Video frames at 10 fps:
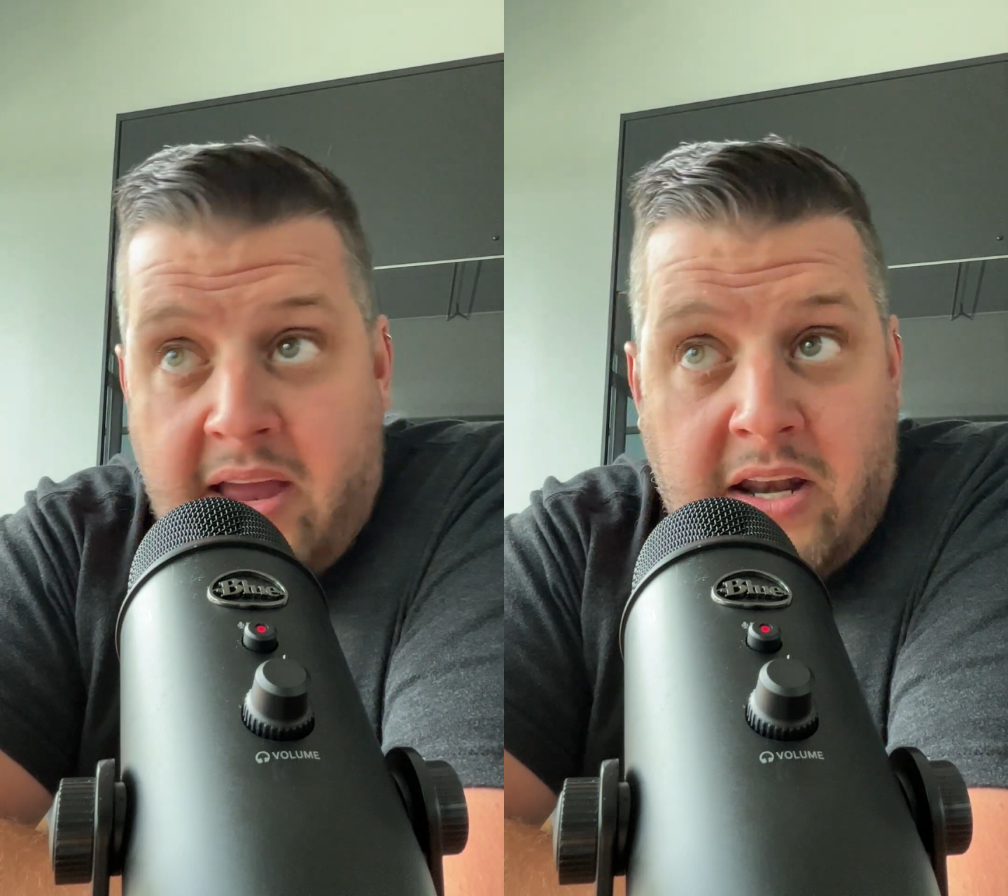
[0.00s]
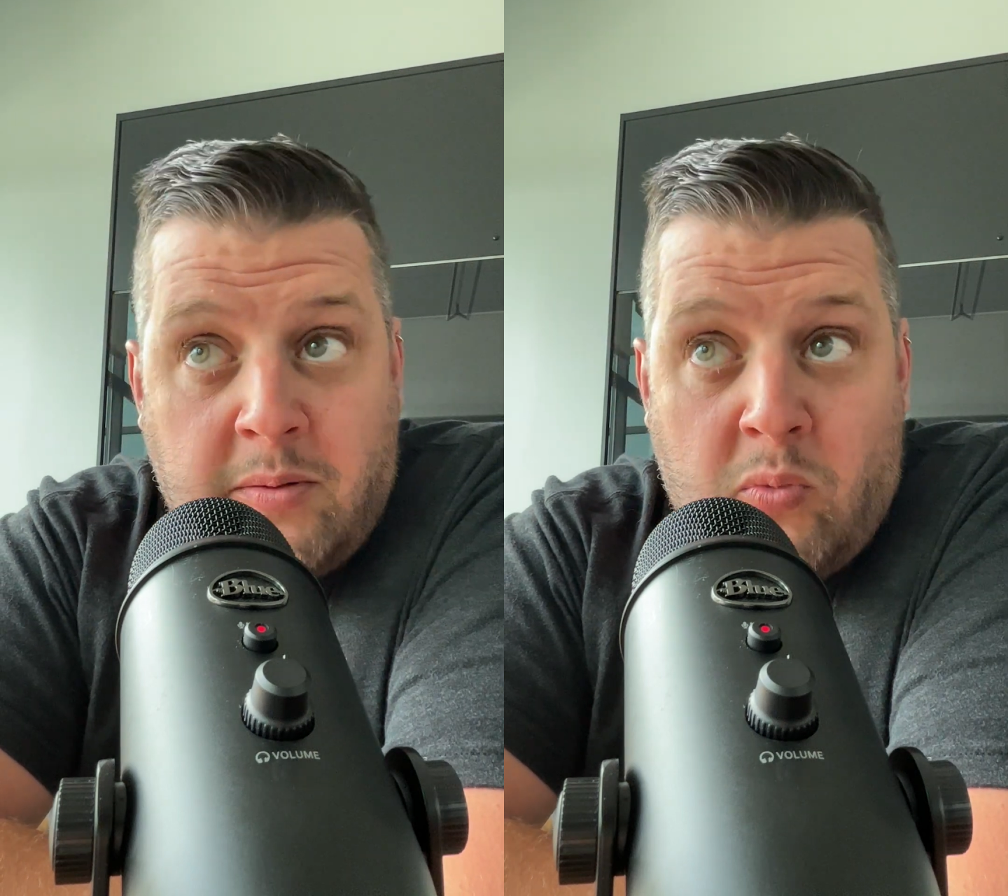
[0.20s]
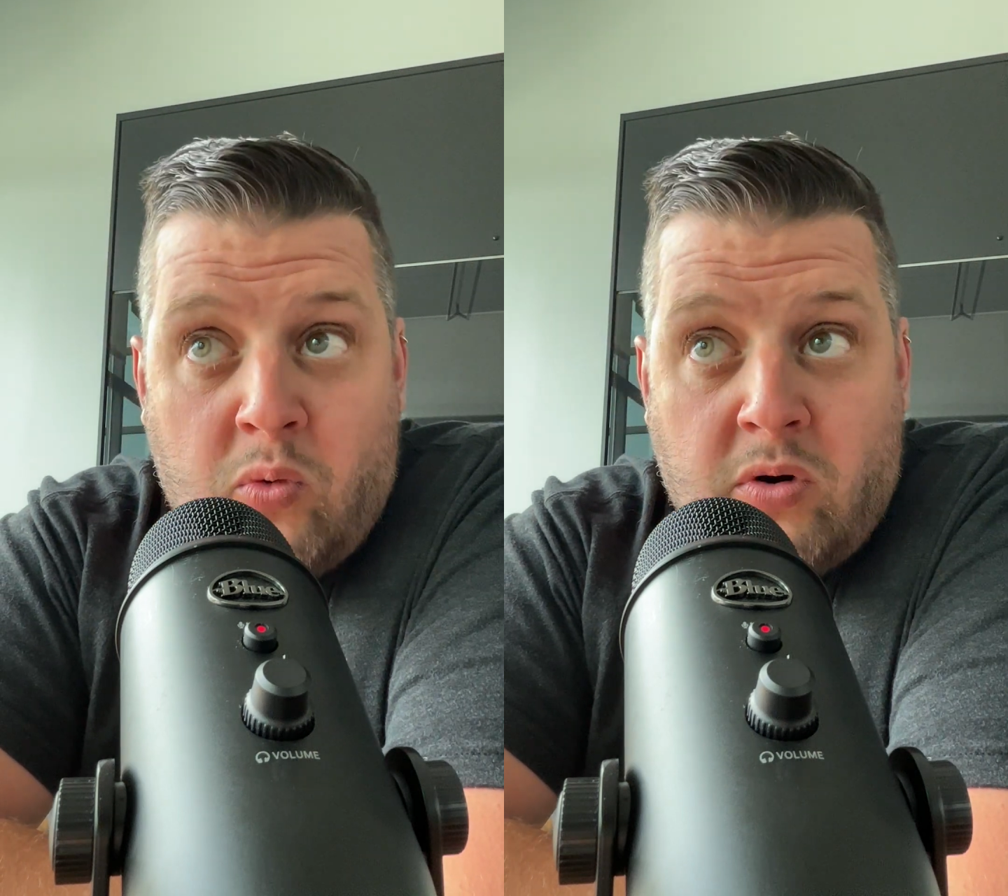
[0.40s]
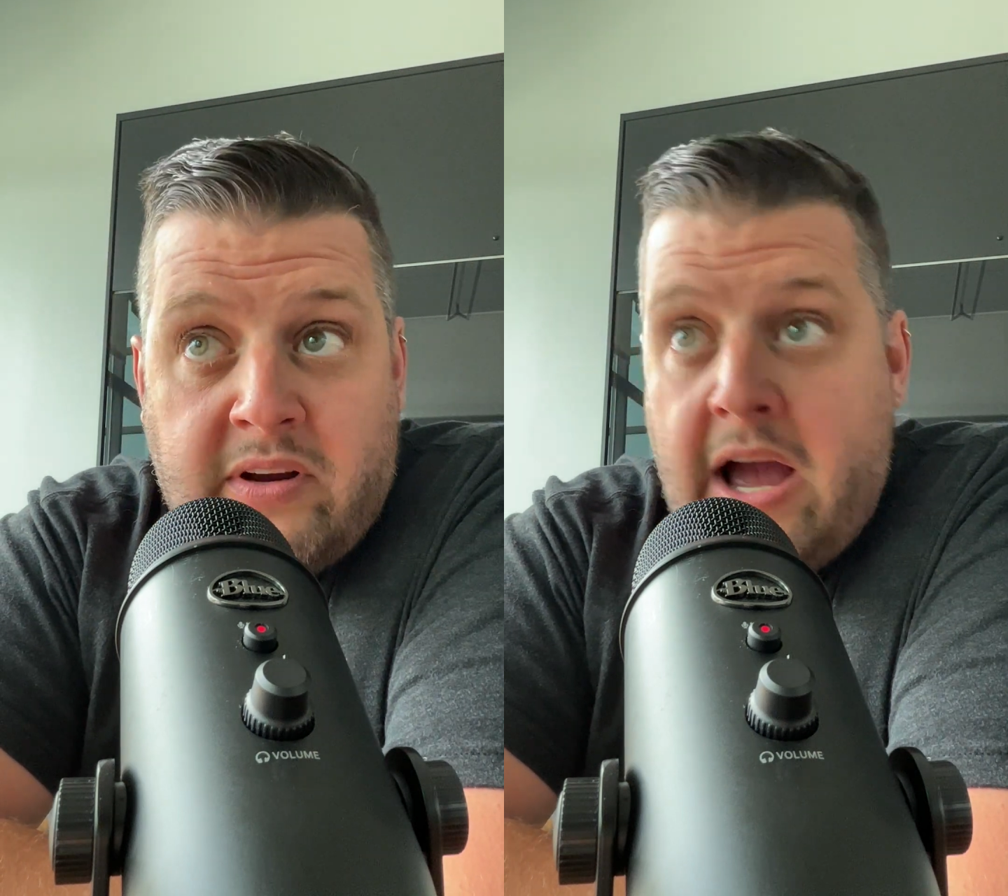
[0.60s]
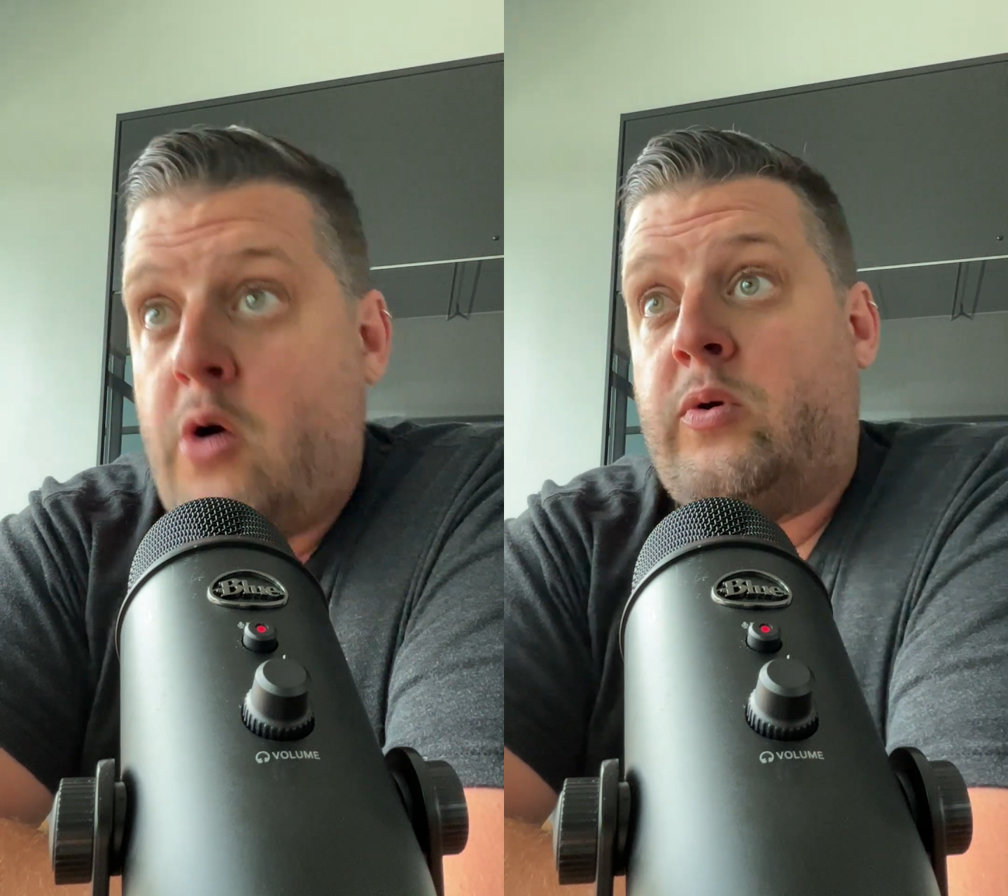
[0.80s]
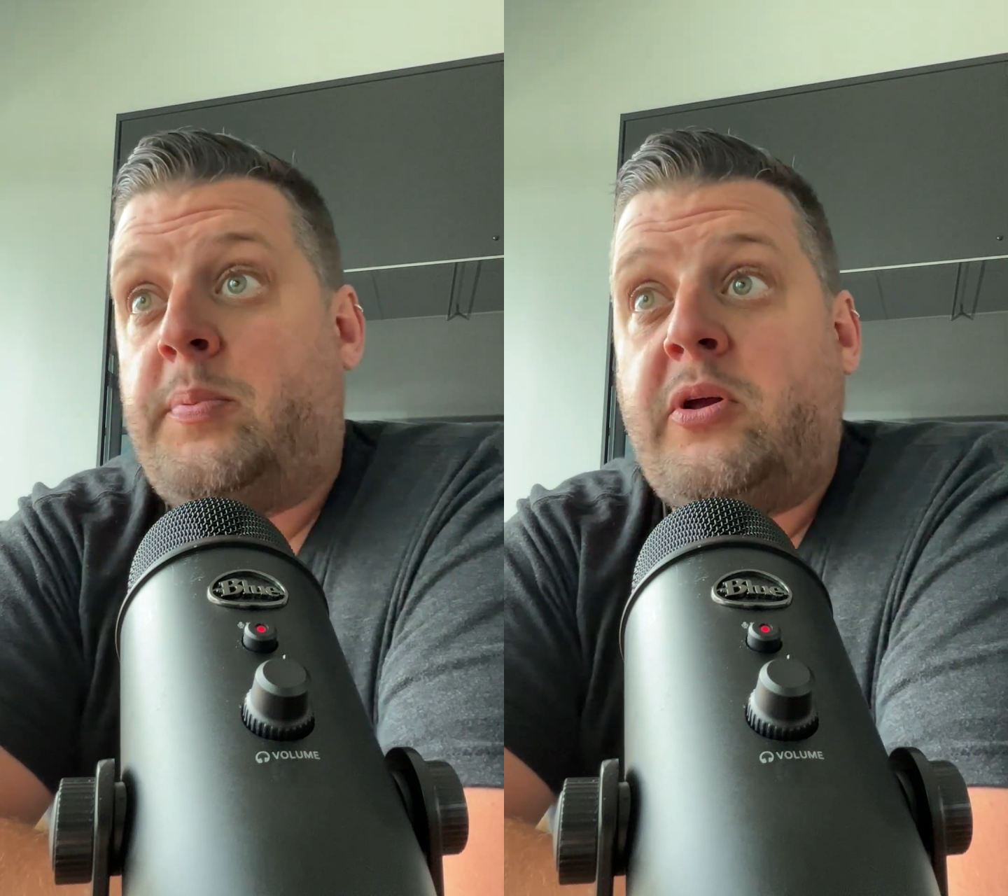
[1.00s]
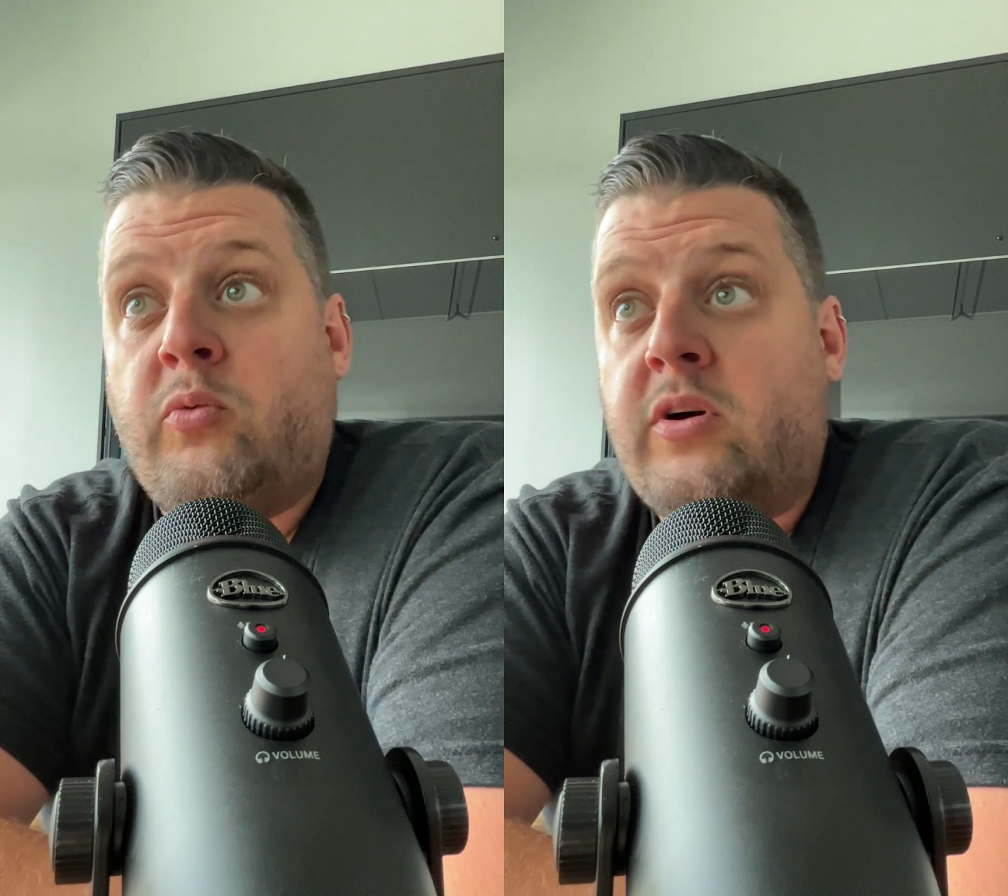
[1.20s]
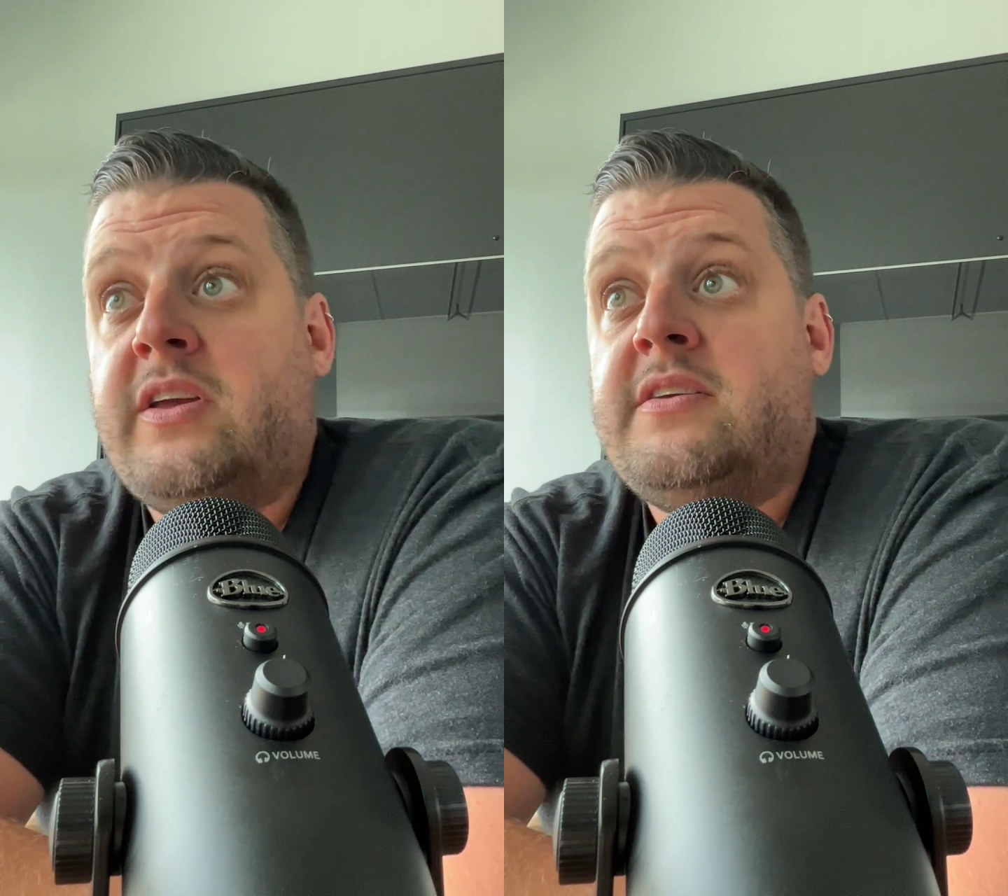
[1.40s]
any more Cal Ripken
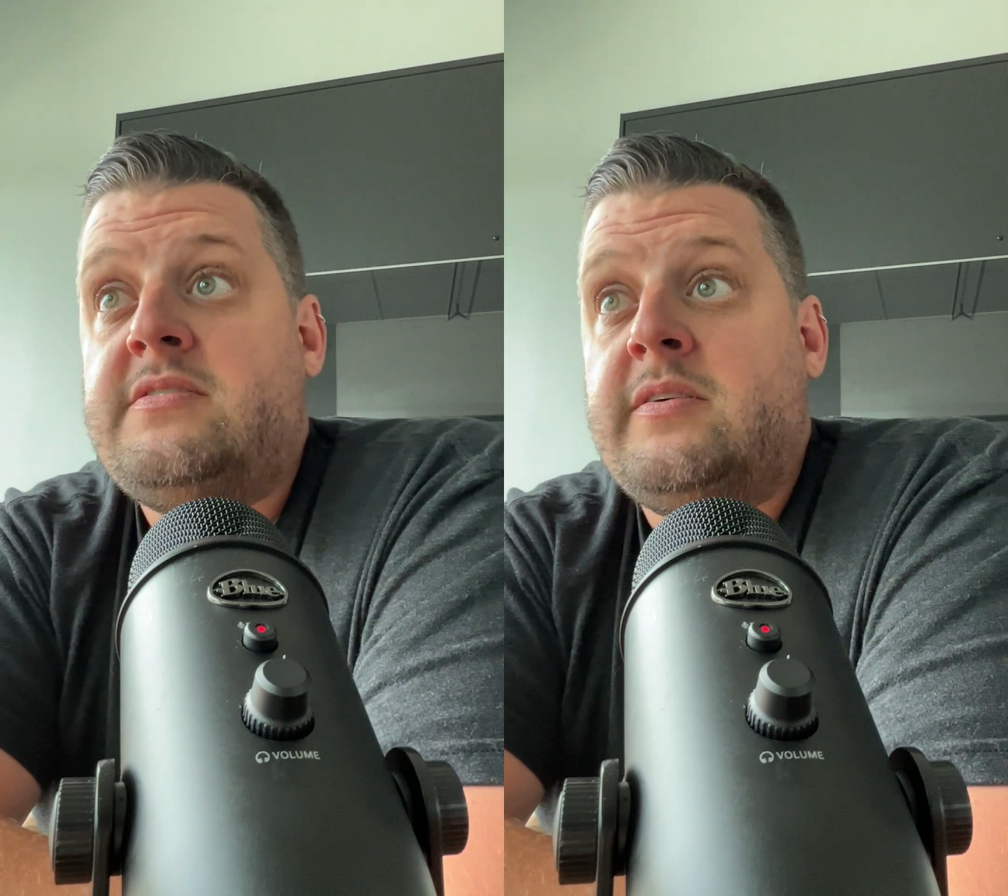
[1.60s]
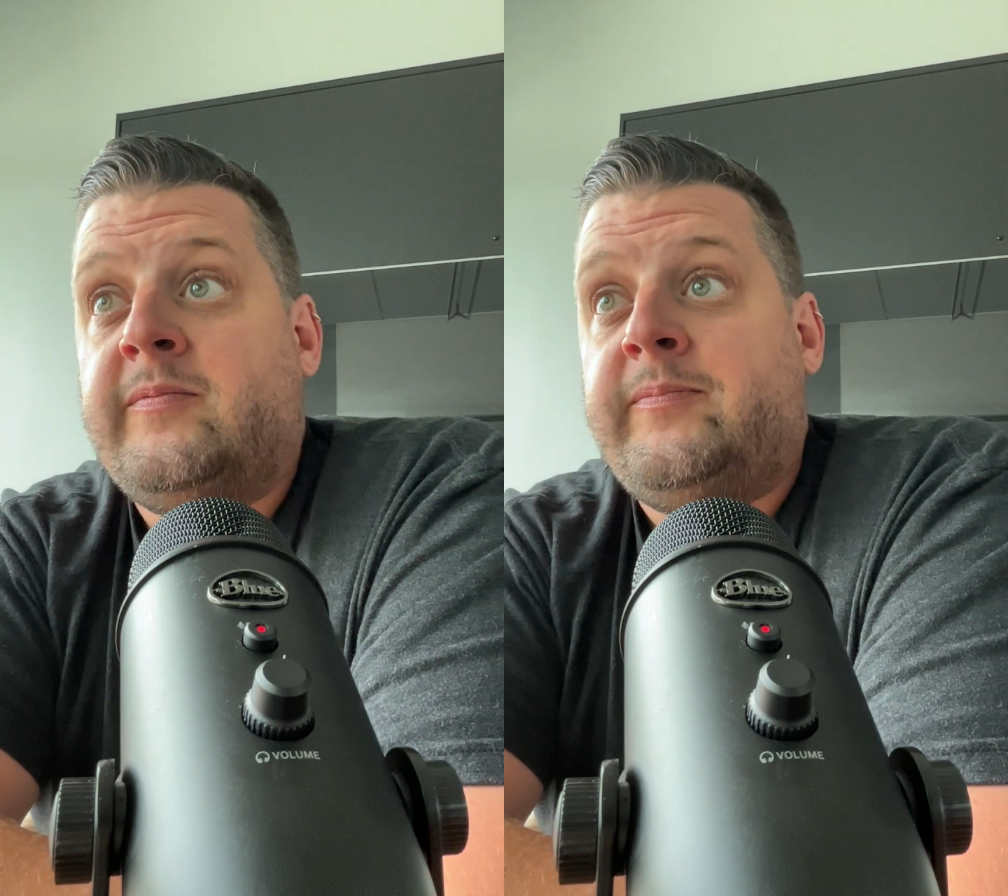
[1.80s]
rookies.